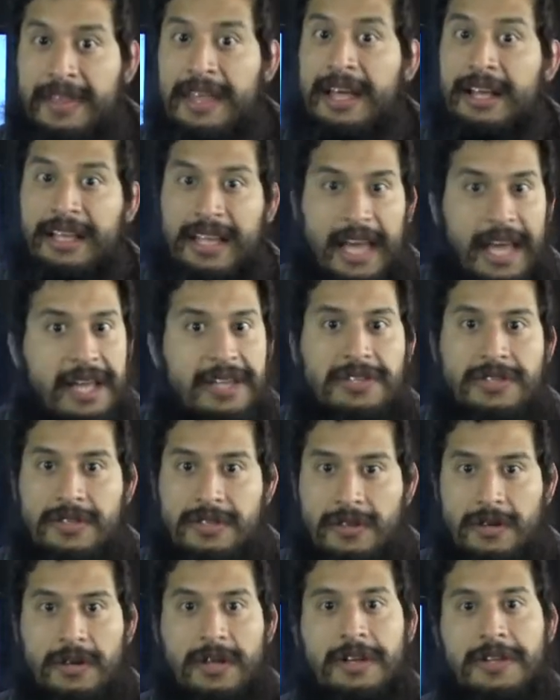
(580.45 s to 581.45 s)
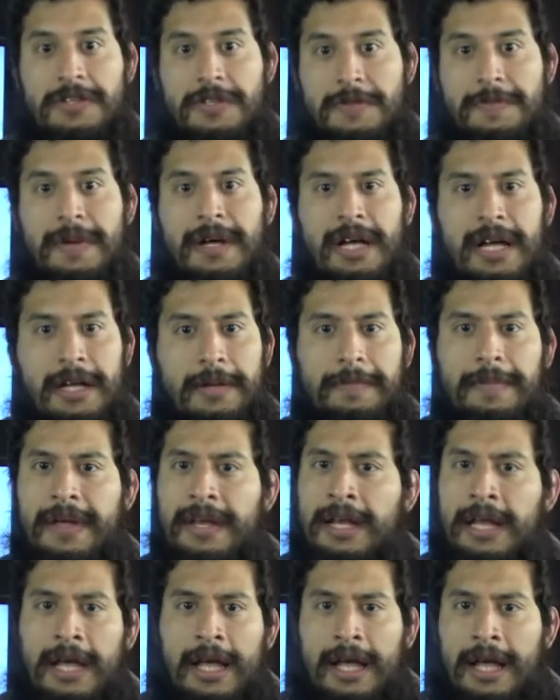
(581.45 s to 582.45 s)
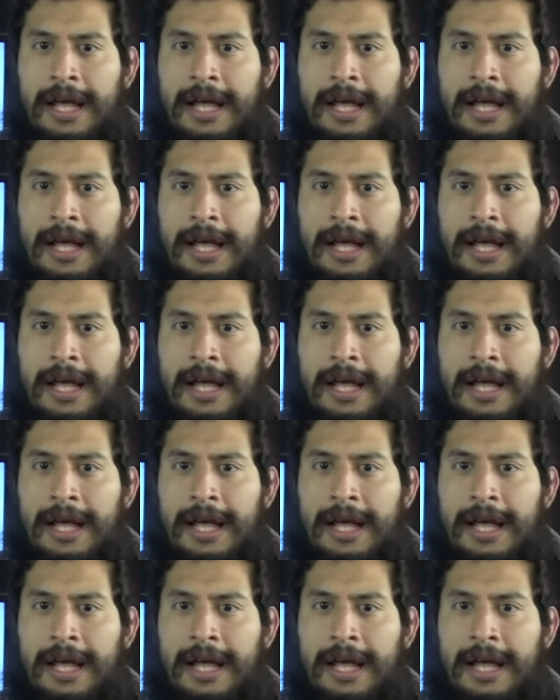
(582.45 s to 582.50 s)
that cases are going to spike, but